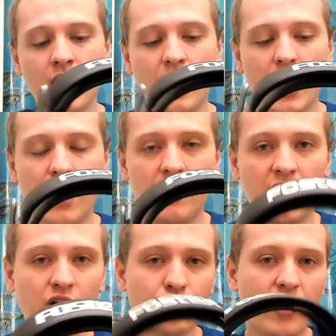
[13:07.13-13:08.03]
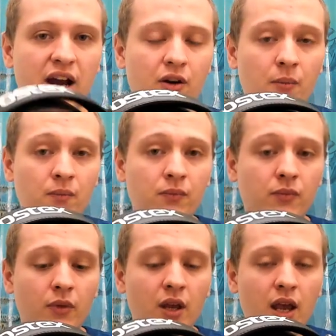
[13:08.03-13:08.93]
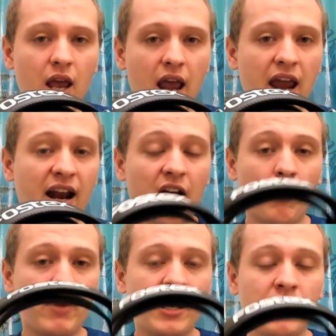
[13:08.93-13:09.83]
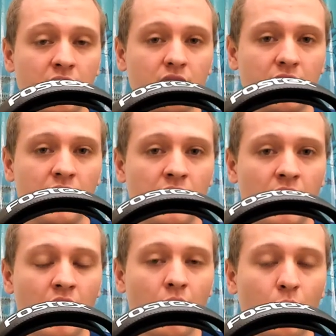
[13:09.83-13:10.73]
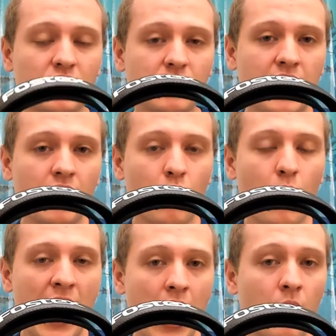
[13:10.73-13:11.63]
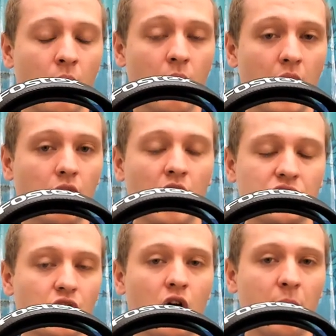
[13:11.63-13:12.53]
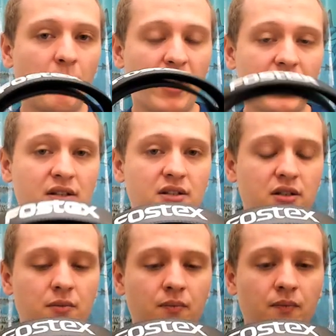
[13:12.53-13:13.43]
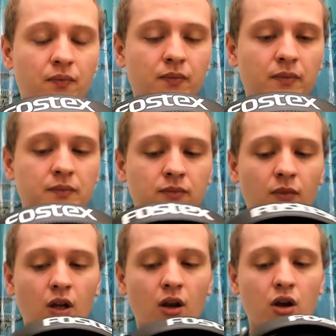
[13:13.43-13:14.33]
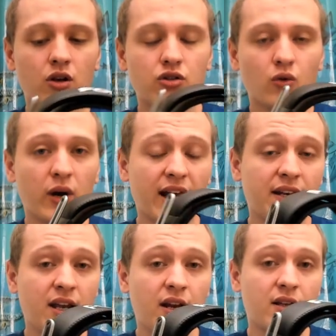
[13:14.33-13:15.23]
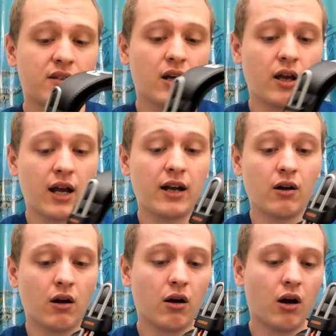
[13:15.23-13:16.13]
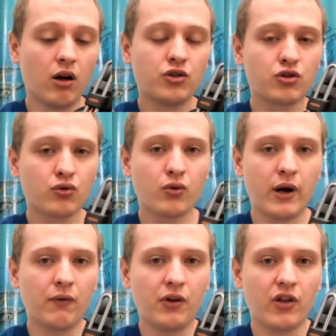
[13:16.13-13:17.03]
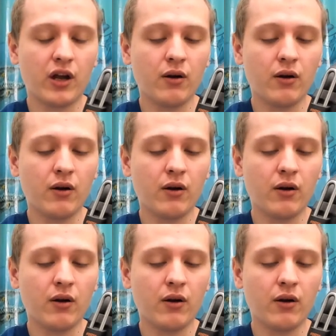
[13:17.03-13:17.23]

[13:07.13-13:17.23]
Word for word: And then I tried them, and I immediately was like, wow, I lost all my bass. So what I did is I had to unscrew everything.